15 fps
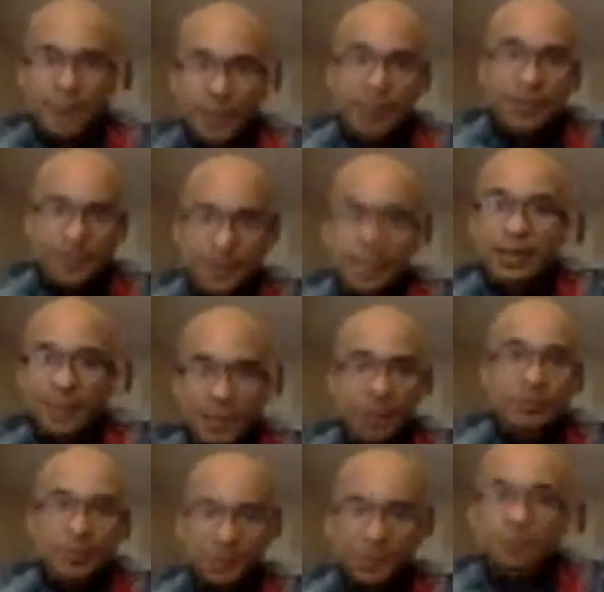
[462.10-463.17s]
It's not a
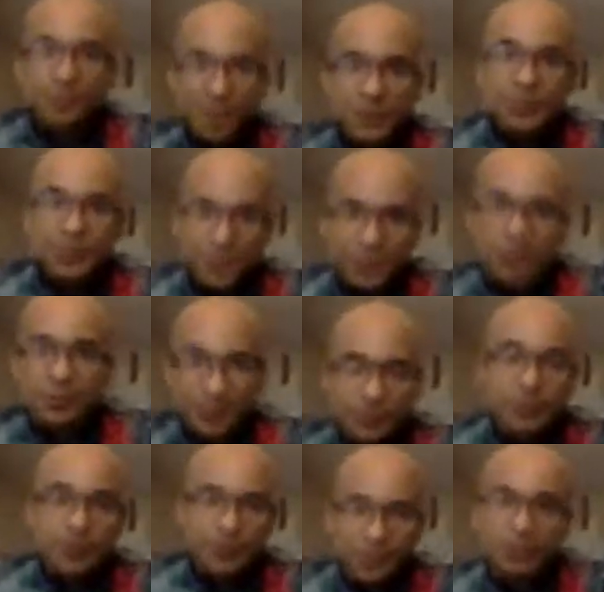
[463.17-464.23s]
chemical mixture of
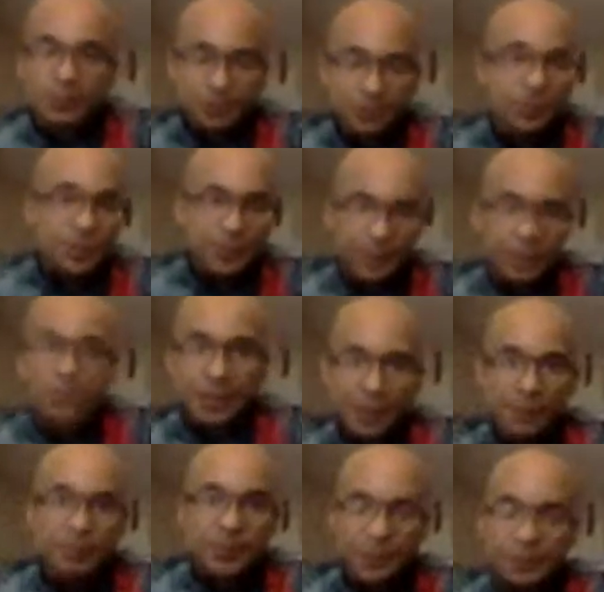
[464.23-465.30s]
pleasure
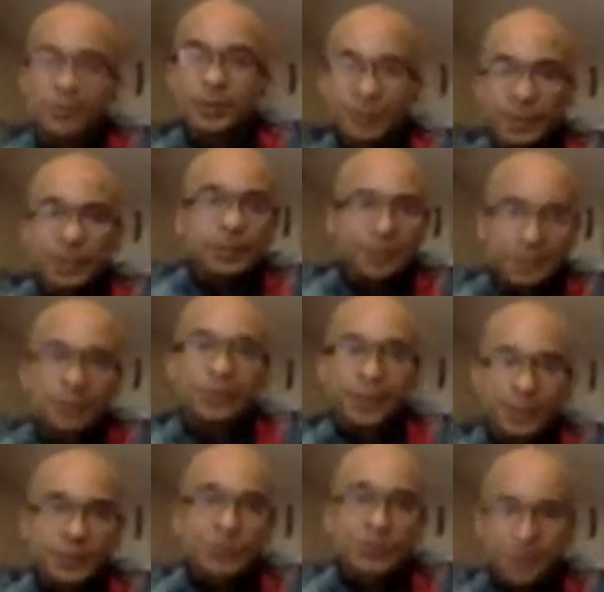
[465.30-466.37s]
candy, but
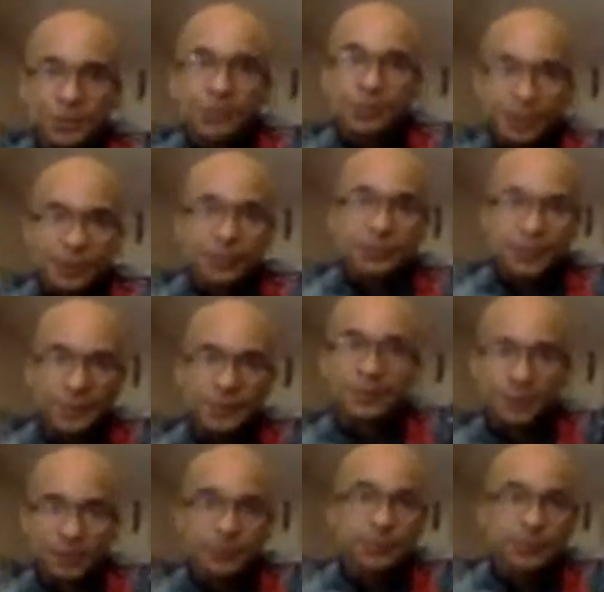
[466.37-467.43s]
it's usually
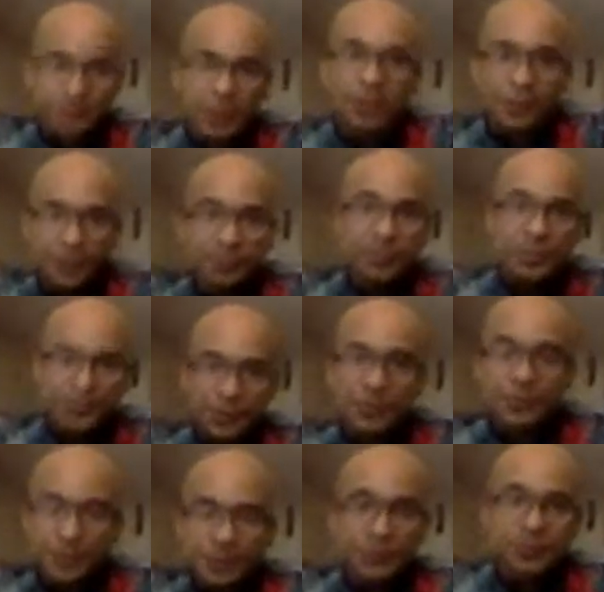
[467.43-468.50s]
one
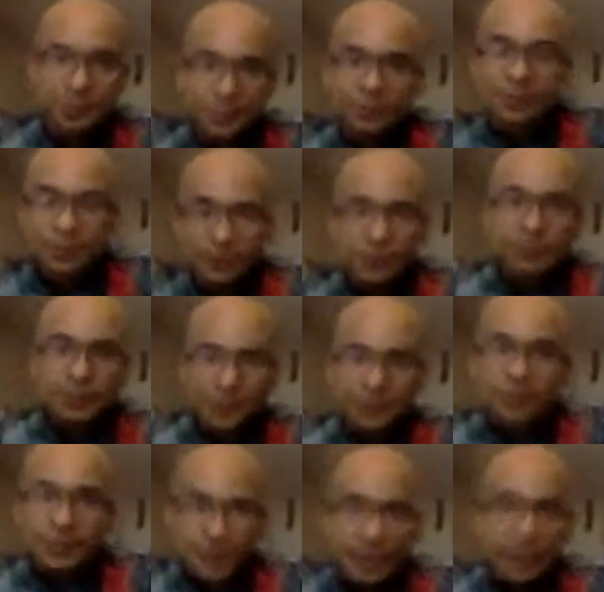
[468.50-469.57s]
piece.
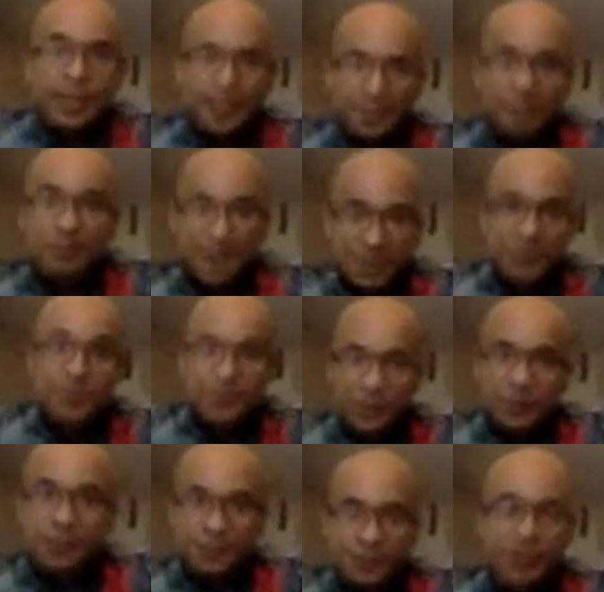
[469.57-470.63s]
A mixture of
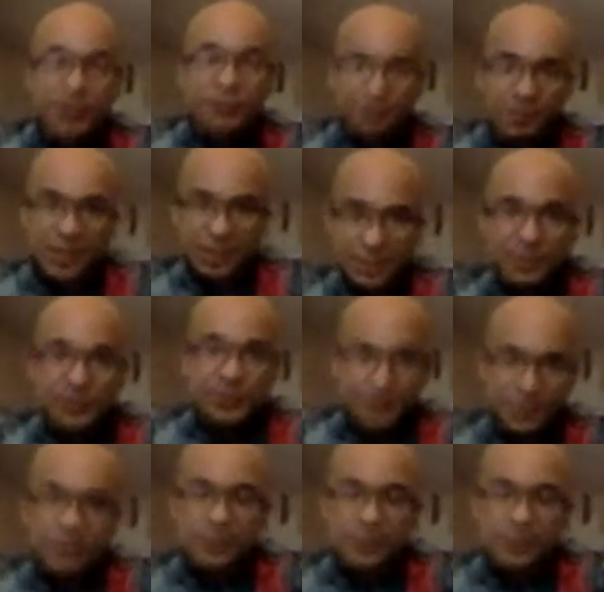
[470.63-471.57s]
pixels.